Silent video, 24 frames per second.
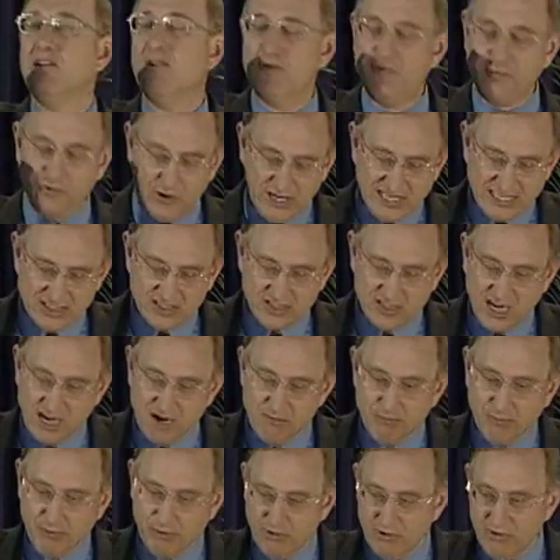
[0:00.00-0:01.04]
For
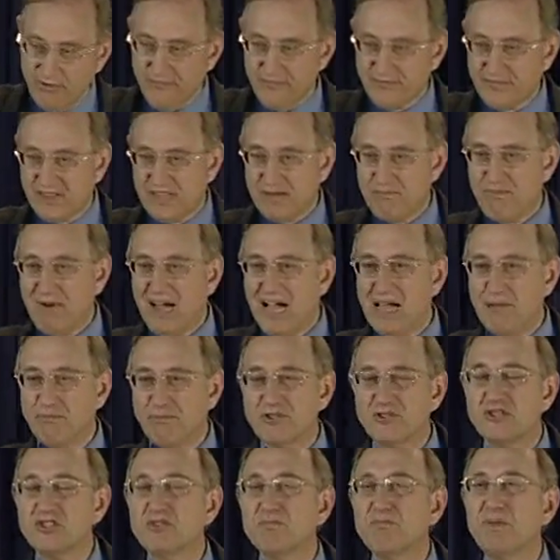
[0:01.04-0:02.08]
example, the
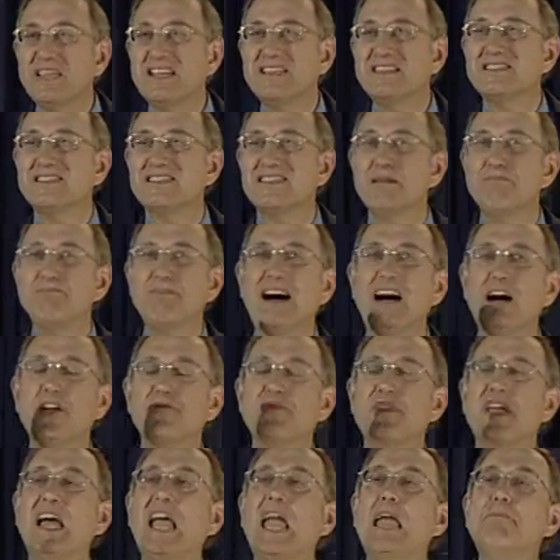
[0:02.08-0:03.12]
Bible speaks
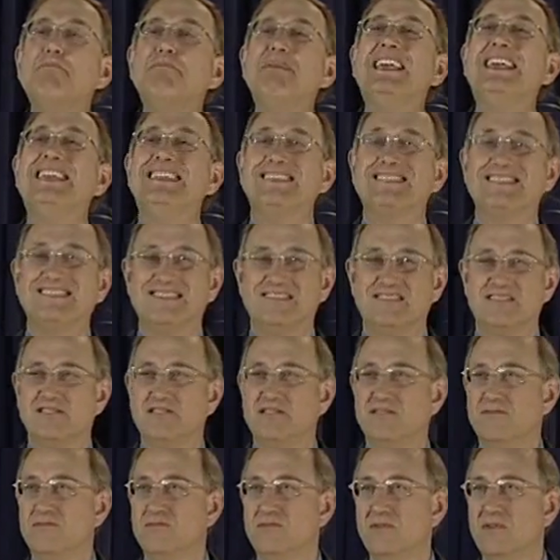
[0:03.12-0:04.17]
about a
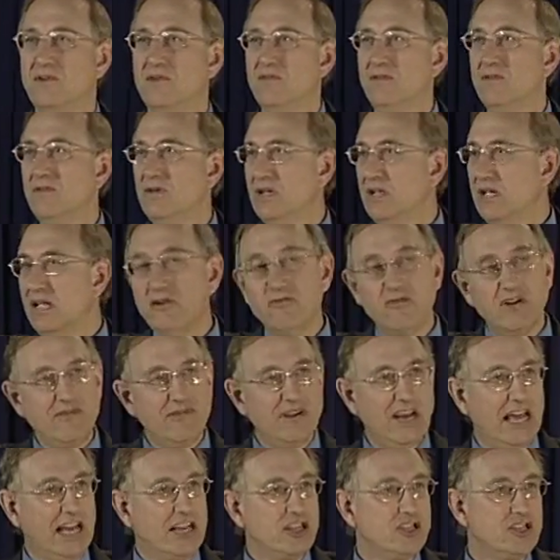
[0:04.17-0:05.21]
beast. In
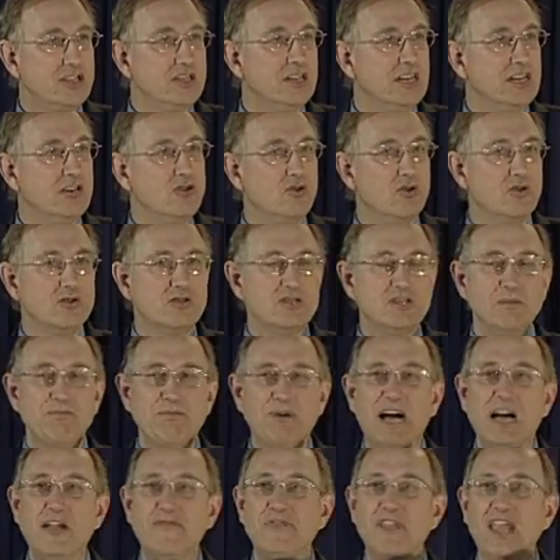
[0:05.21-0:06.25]
Revelation, it talks
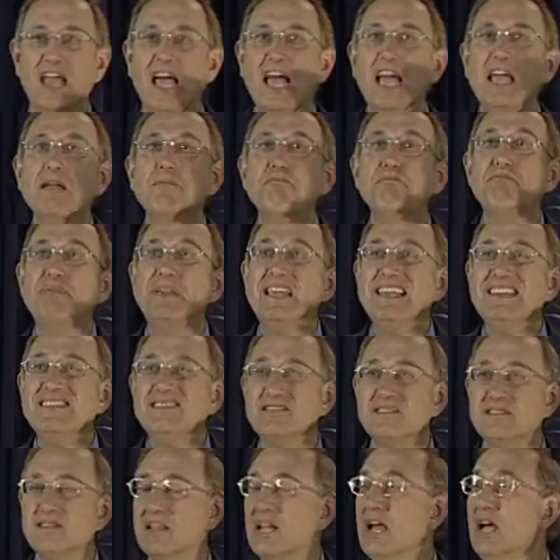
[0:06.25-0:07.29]
about a
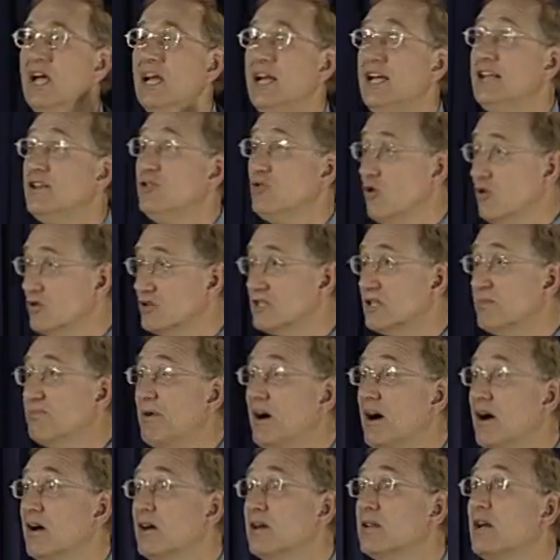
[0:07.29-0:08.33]
beast. It talks
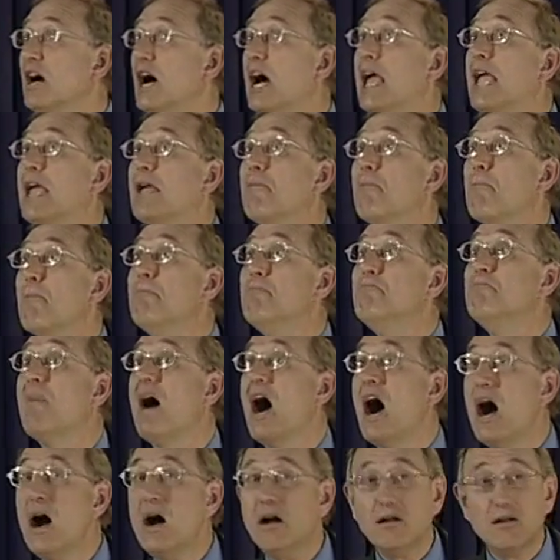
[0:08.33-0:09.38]
about a
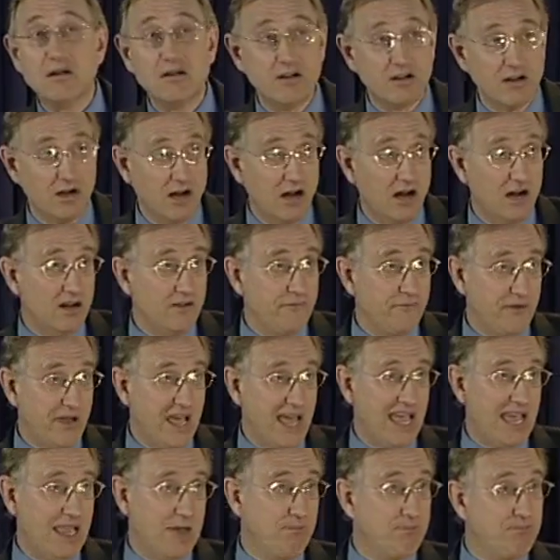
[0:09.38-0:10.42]
mark of
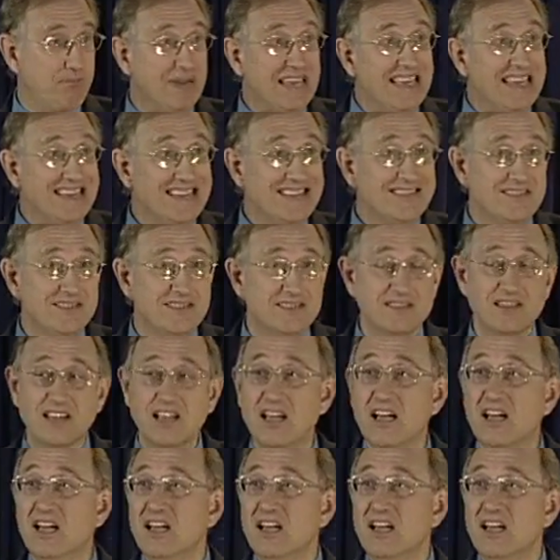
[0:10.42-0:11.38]
a beast.